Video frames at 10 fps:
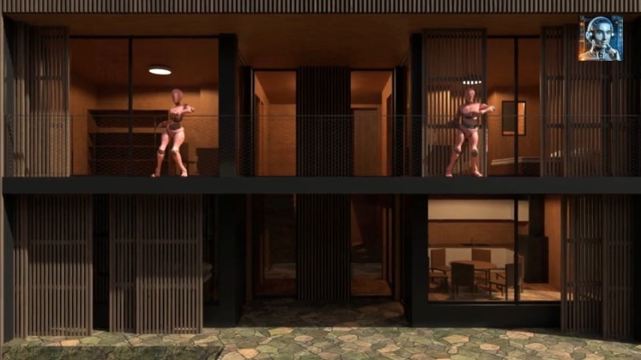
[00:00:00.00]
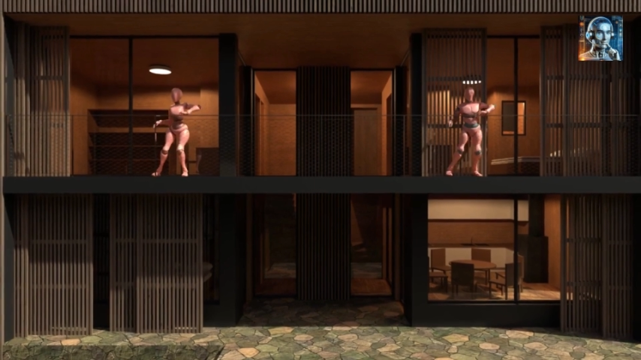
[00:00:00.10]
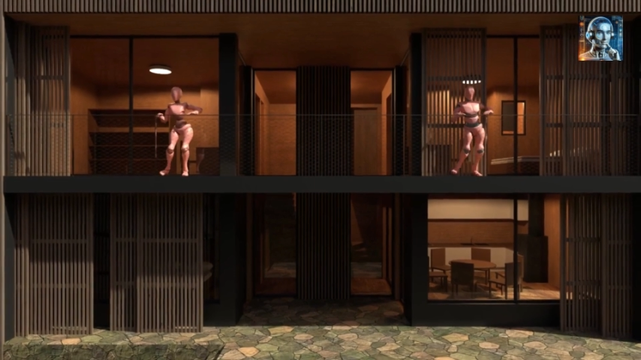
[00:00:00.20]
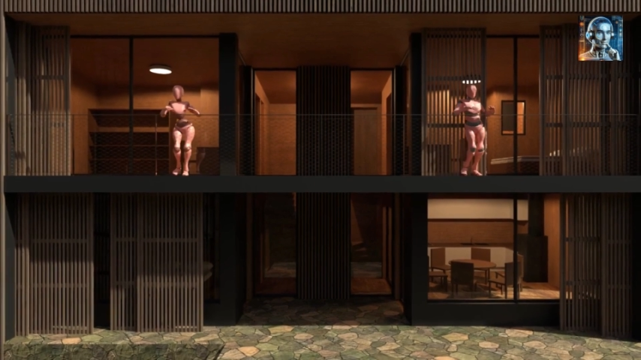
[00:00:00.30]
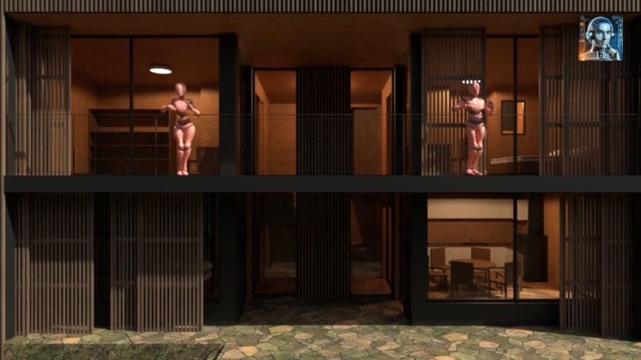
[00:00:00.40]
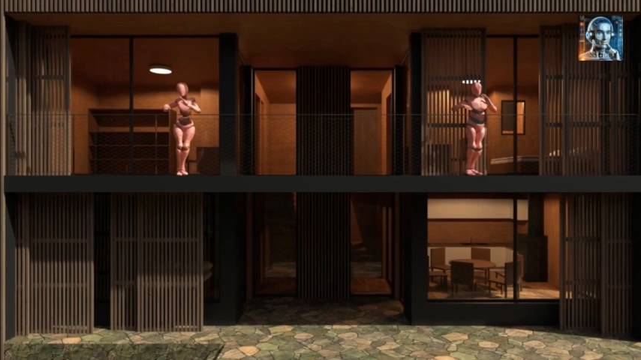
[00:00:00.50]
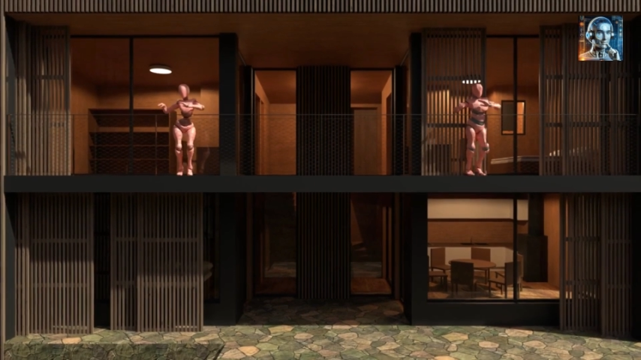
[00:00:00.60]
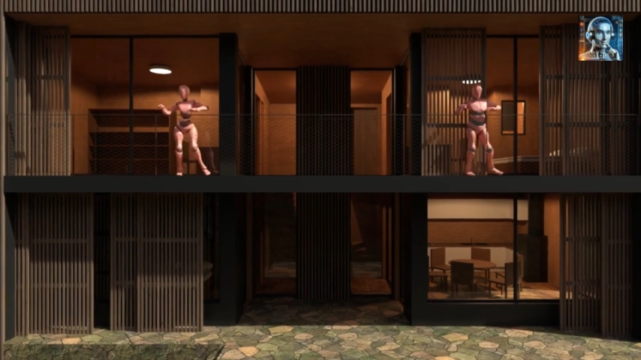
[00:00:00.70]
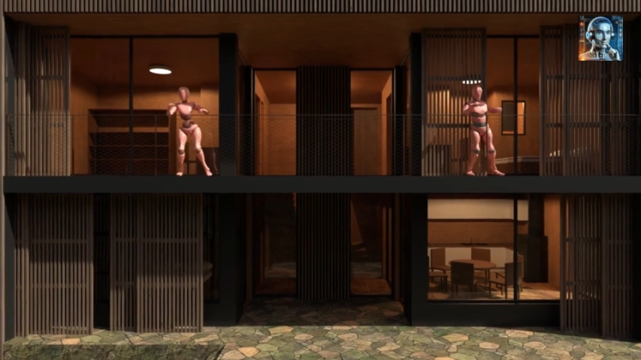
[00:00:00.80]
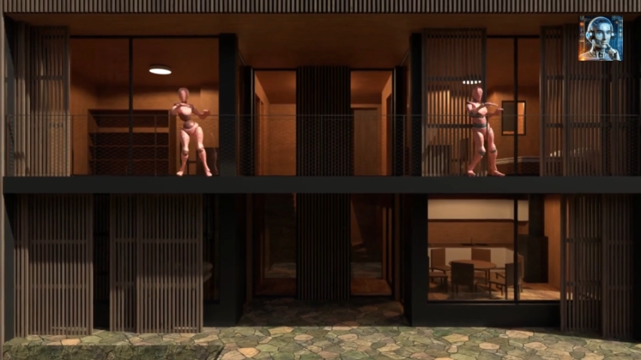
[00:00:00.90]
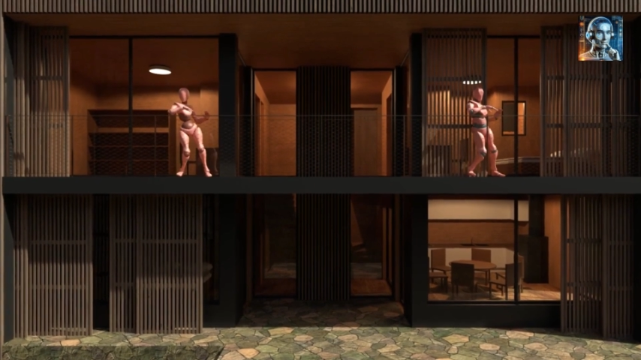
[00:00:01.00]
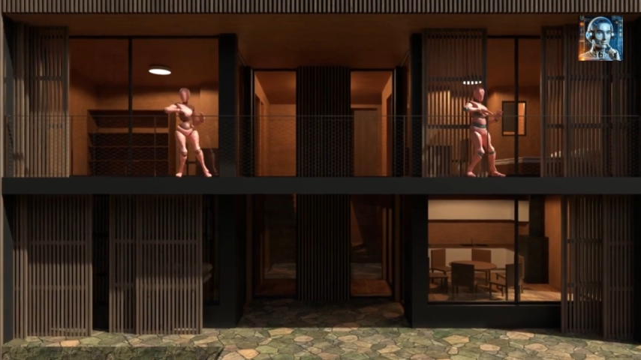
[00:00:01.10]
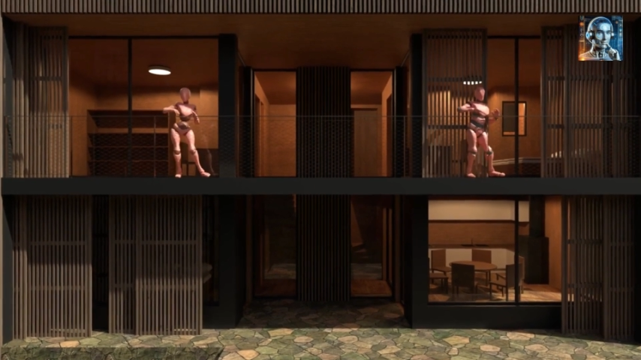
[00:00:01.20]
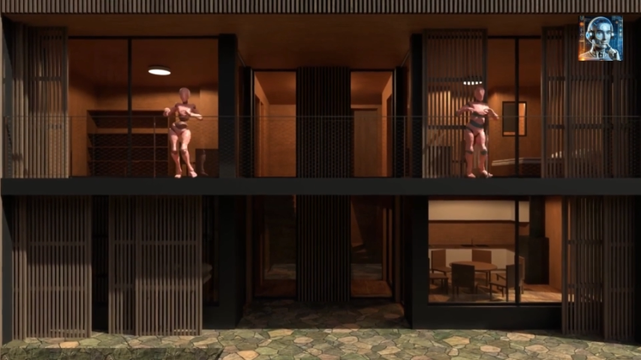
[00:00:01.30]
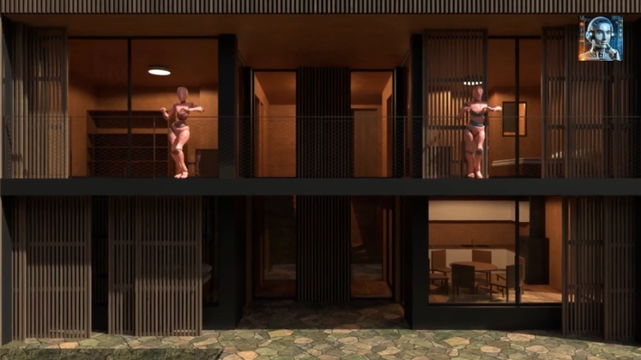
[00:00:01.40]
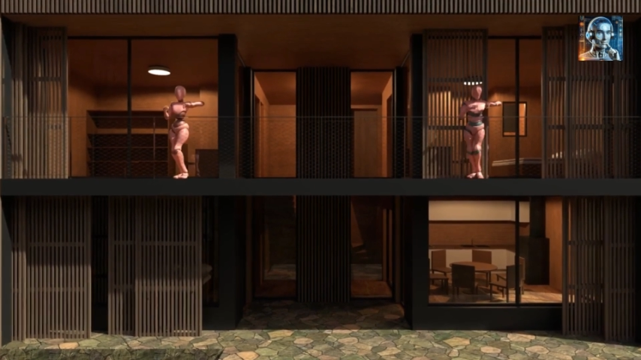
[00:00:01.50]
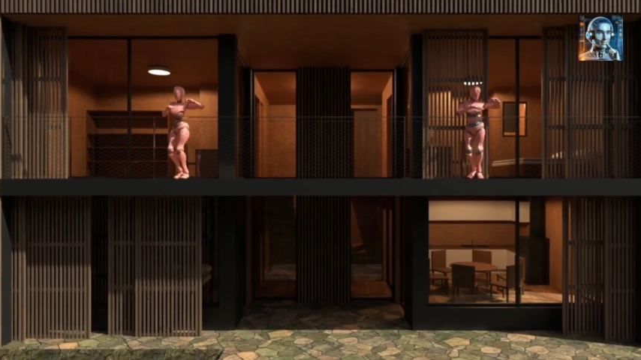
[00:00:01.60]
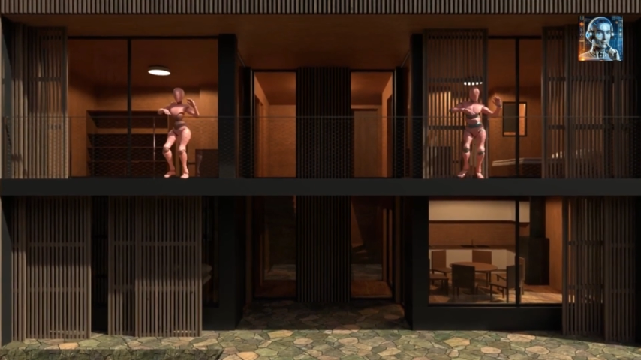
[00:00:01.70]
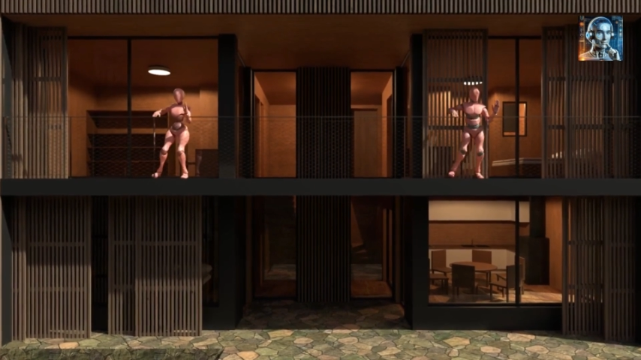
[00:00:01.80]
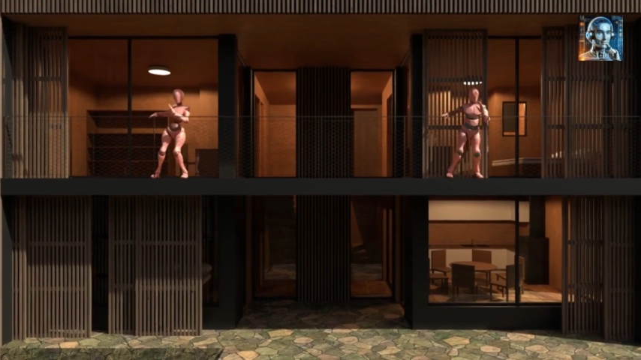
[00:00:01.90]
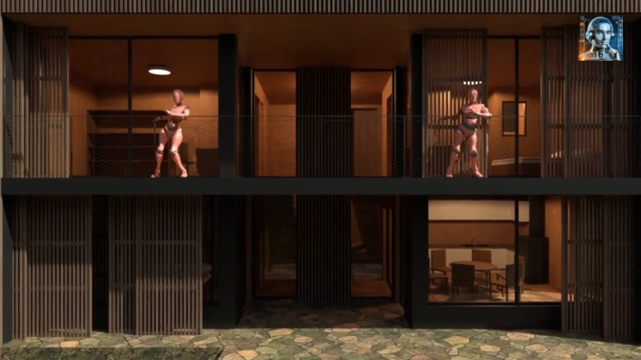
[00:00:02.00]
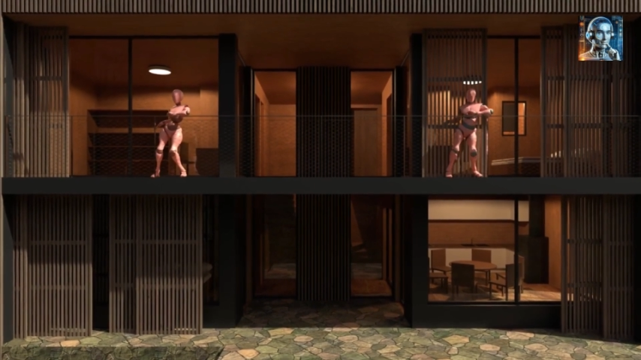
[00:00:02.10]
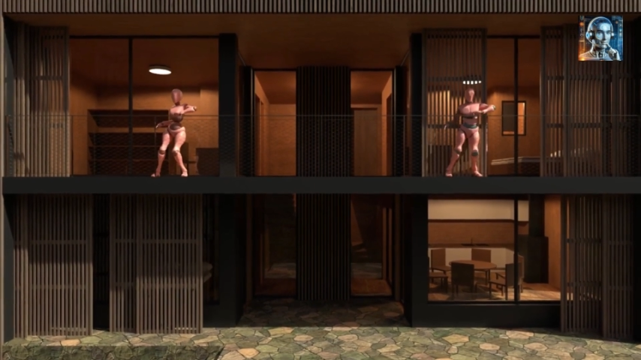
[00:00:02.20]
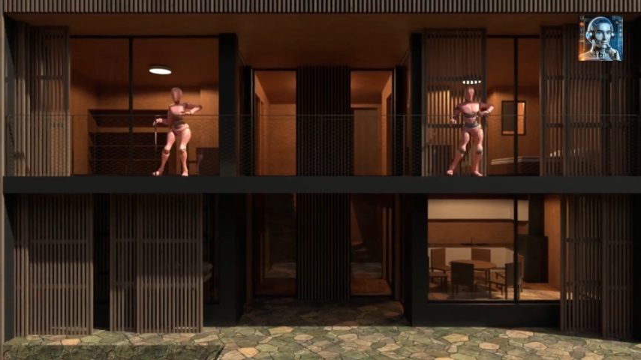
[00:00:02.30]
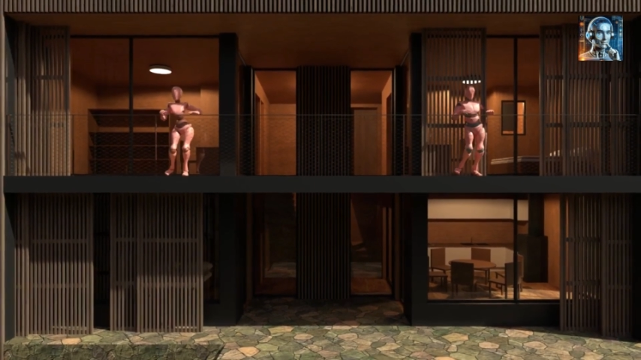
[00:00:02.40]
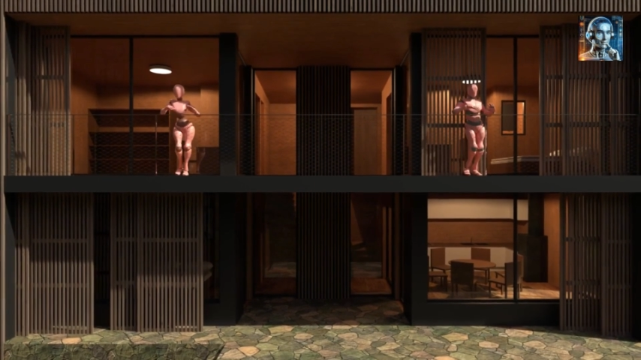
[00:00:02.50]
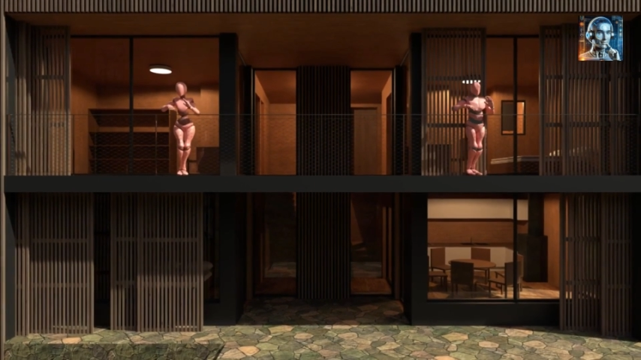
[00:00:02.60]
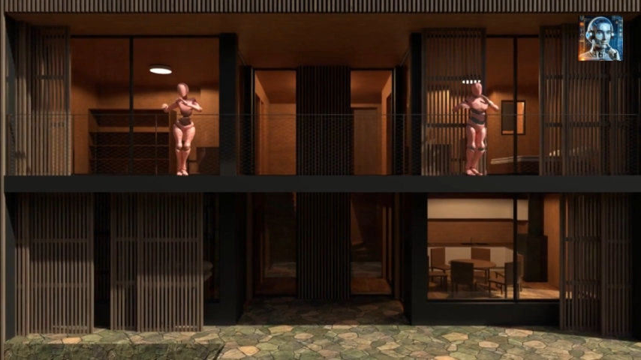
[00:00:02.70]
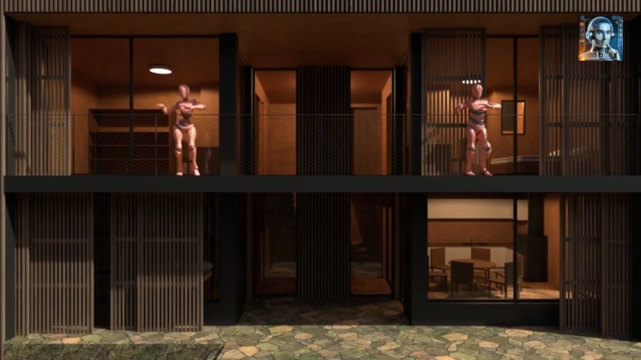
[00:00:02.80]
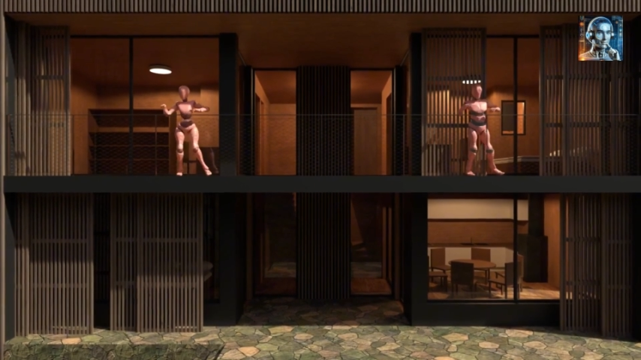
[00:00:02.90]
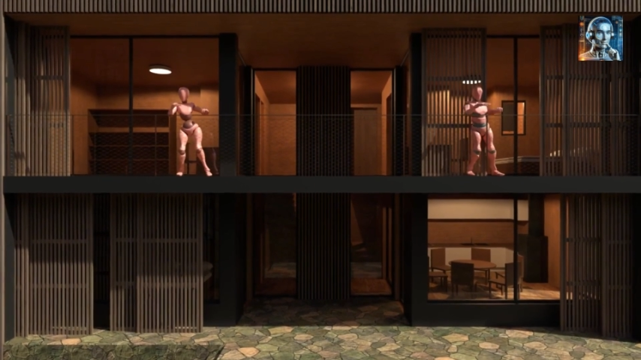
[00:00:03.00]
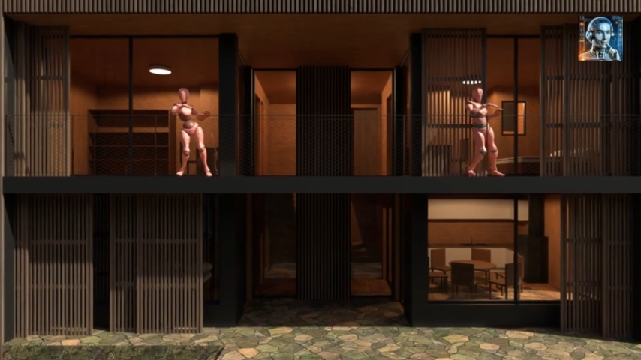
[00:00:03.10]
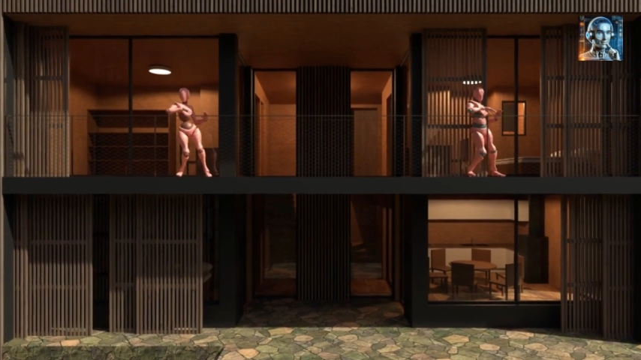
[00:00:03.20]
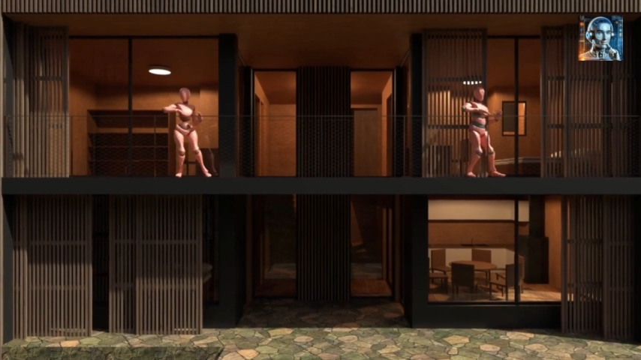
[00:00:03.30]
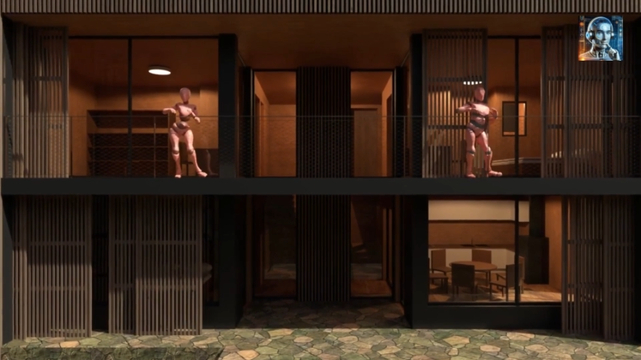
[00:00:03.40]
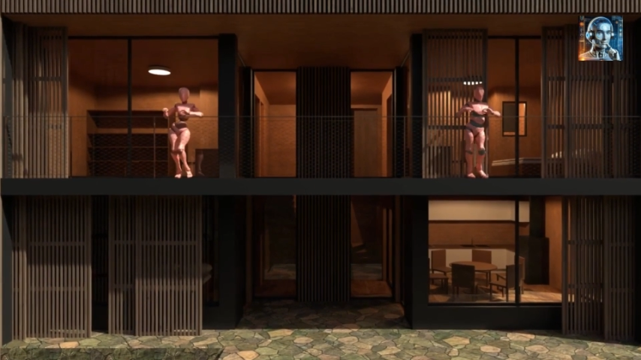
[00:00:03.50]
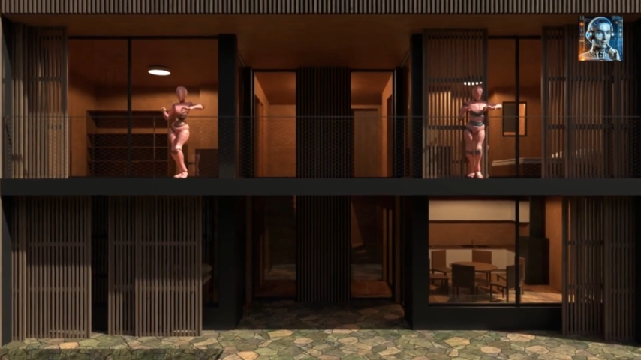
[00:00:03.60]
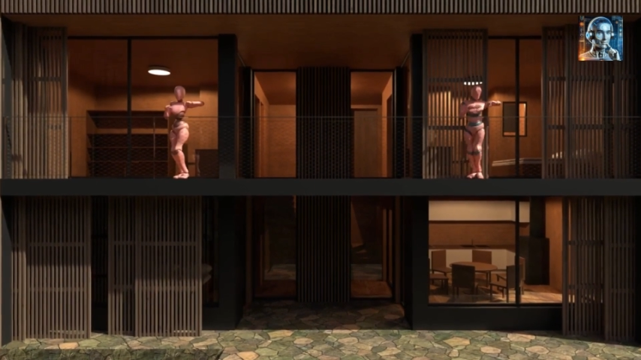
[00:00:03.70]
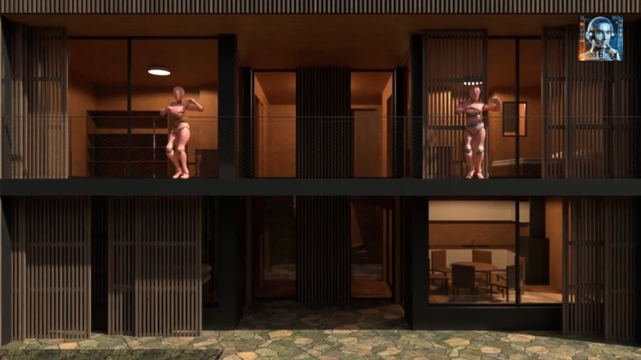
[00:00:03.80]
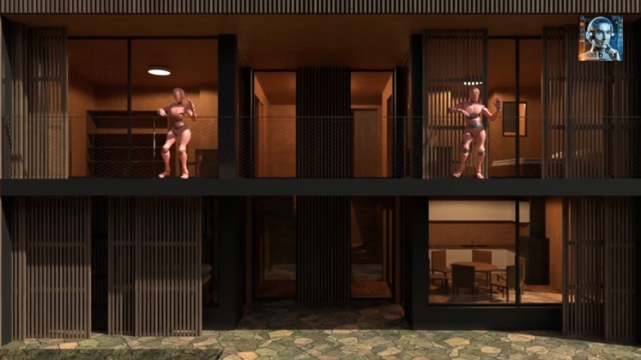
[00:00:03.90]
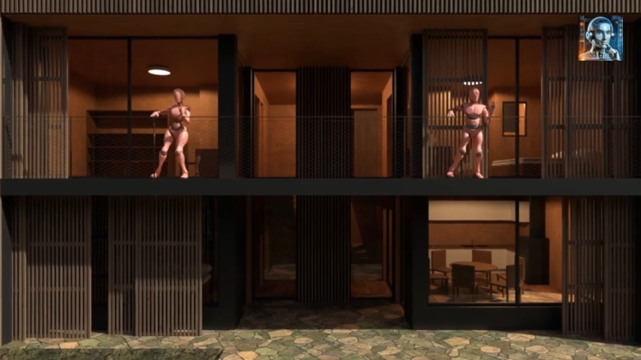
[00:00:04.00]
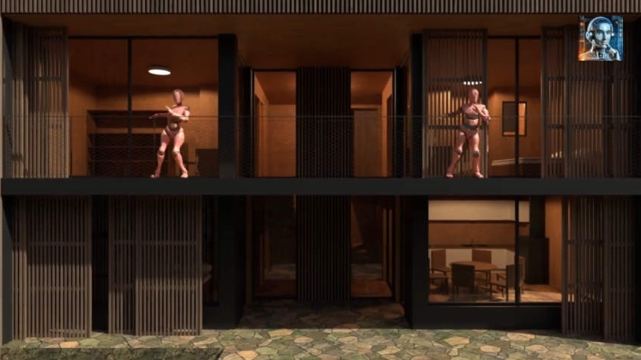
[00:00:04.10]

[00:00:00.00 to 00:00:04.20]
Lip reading: No face is visible, so there are no lips to read.